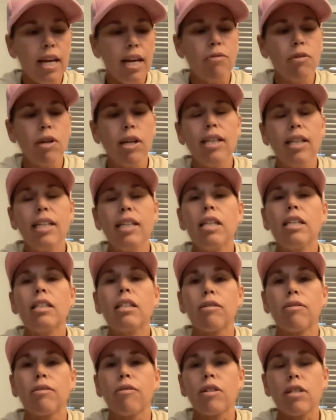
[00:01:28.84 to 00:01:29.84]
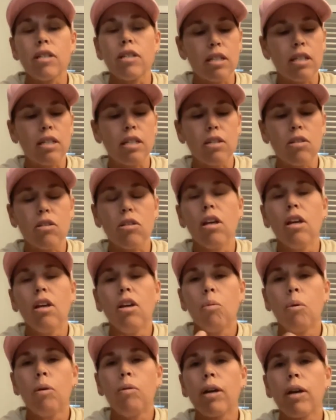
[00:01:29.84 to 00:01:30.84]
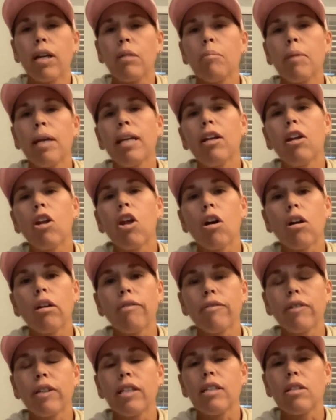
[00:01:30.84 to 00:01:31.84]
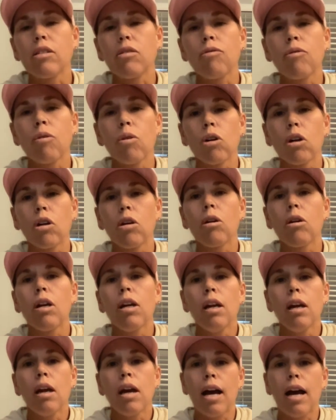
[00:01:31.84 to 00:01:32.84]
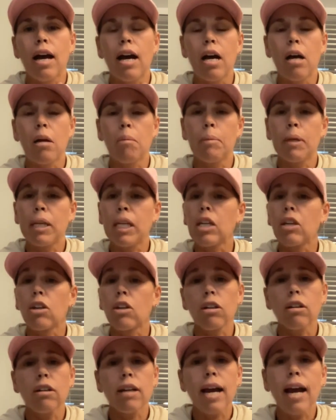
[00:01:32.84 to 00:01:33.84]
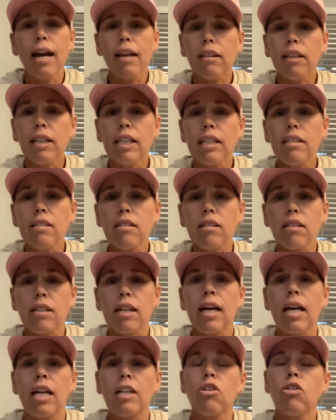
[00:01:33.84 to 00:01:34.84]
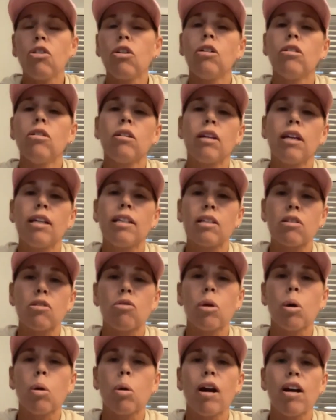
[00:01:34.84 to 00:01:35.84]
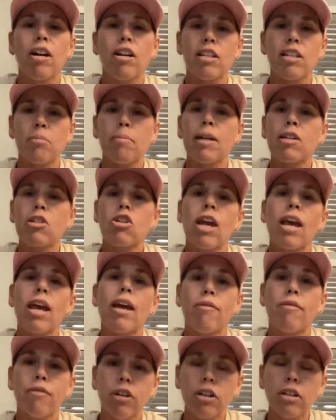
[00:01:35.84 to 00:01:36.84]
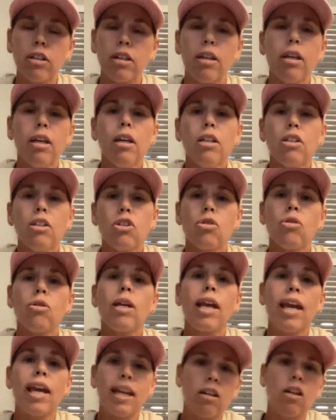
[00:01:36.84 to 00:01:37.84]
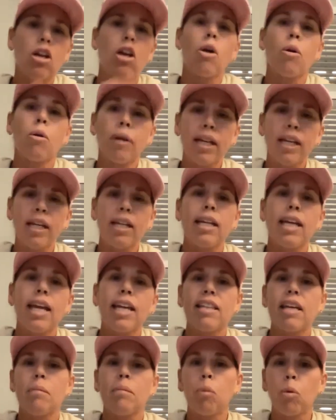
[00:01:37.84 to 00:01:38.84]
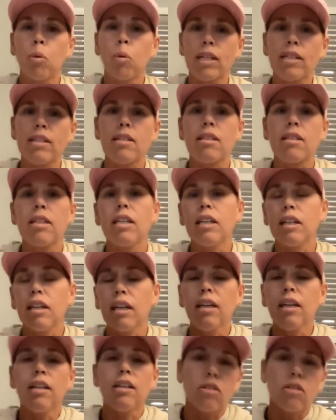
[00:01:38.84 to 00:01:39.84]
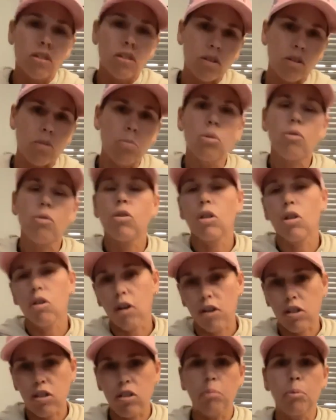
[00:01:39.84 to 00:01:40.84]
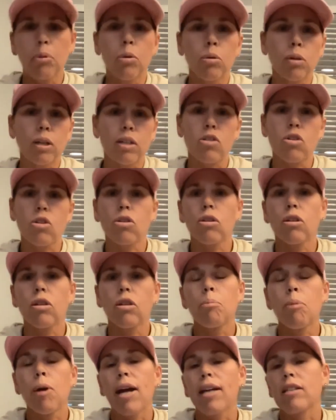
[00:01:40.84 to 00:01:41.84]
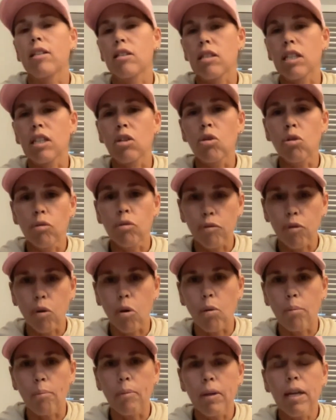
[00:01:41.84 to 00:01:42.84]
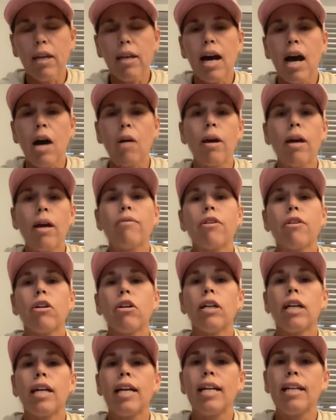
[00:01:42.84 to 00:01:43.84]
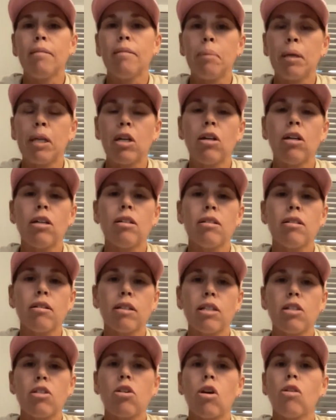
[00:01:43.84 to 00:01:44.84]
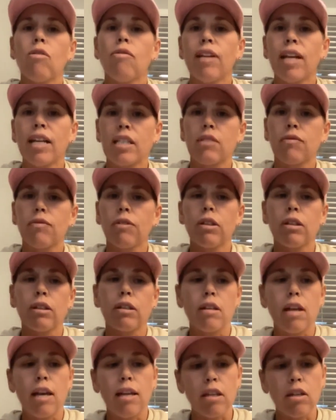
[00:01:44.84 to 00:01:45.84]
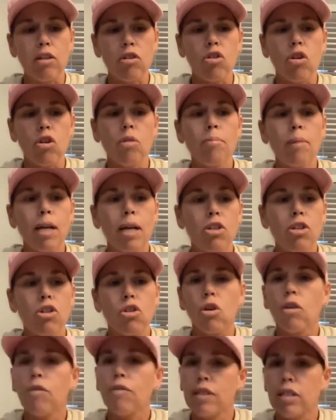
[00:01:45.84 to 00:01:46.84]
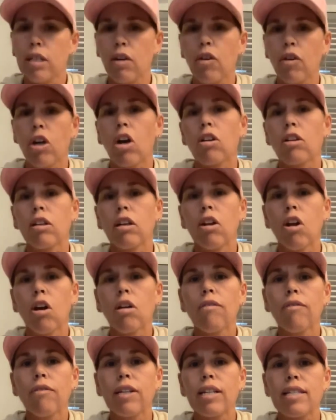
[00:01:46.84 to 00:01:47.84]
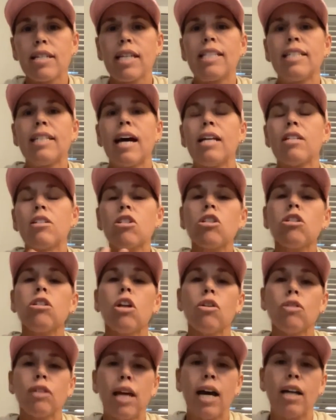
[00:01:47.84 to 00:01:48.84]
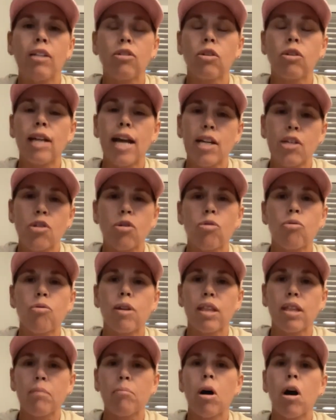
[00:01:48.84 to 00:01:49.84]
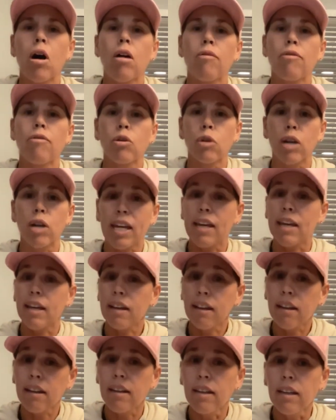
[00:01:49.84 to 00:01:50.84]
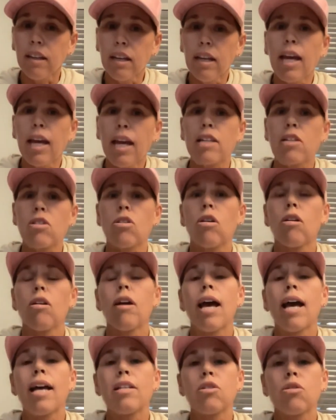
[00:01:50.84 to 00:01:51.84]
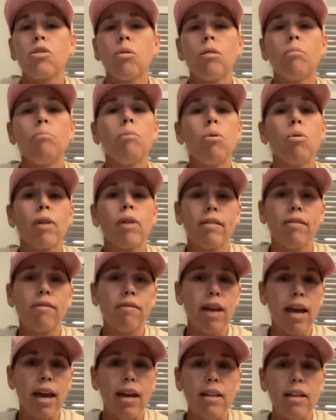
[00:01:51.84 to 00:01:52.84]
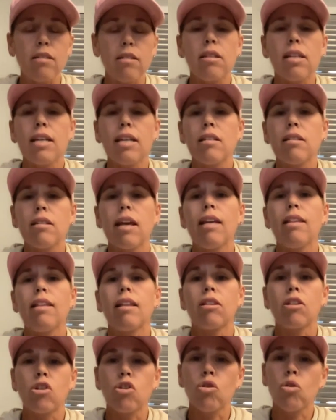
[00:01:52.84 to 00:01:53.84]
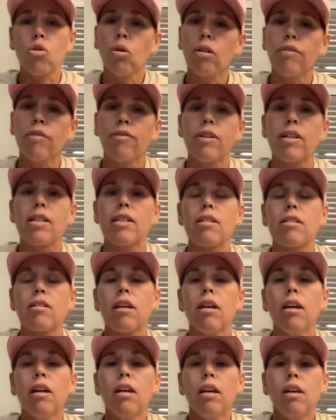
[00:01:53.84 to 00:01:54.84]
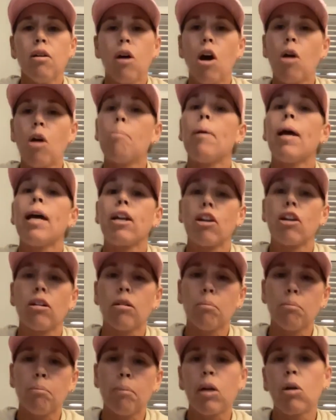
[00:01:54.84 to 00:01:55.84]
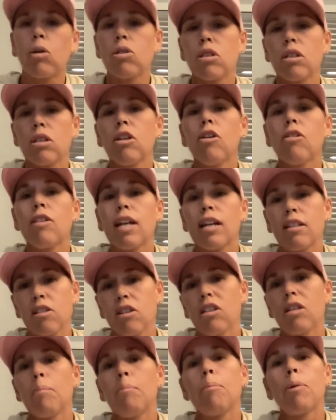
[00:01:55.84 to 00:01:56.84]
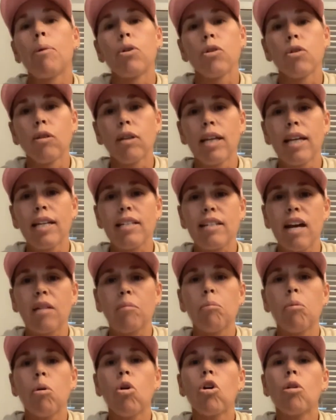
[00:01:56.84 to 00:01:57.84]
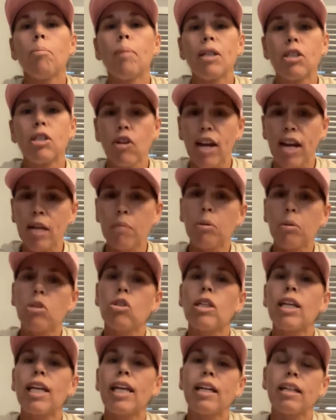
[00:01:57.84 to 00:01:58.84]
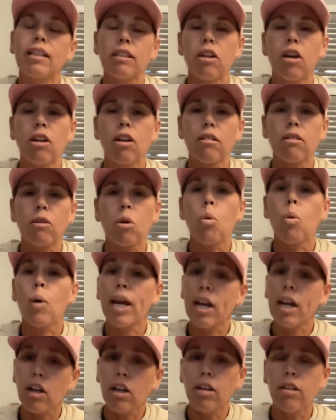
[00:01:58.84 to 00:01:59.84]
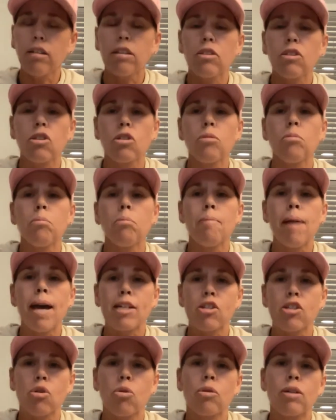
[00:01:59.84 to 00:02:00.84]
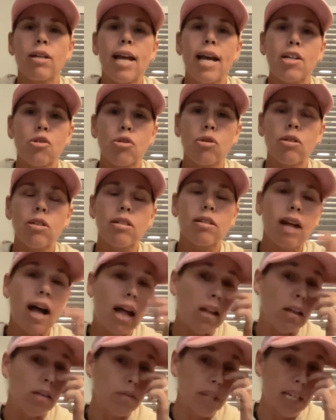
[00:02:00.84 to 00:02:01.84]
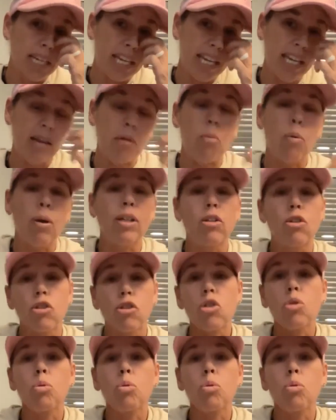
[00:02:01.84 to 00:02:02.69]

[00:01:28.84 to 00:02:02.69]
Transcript: And really the difference is we recommend long fins for beginner athletes. It doesn't require as much effort to get going and get that buoyancy to move you across the pool as you're practicing your form. However, because it's so flexible and there's so much surface area on the long fins, it does slow down your natural rhythm of your kick. And so as you are more advanced, they say that the shorter fins are better, but also know that it's going to burn your legs out more, but you're able to kick a lot quicker to match your natural style of the kick when you're